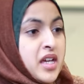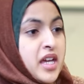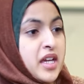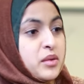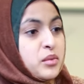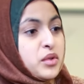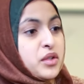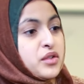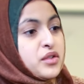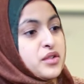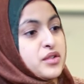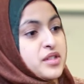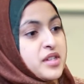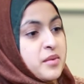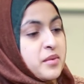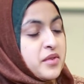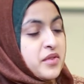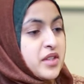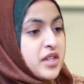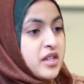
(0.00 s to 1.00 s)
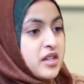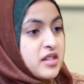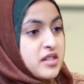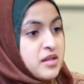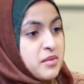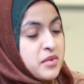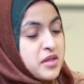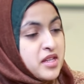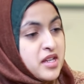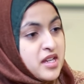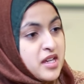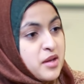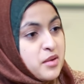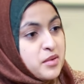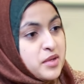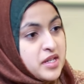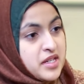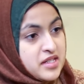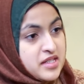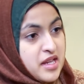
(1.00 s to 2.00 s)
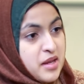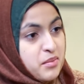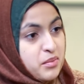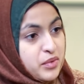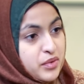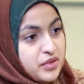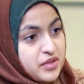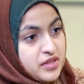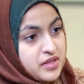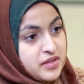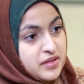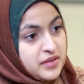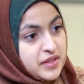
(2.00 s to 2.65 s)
And what are some of the some of the examples?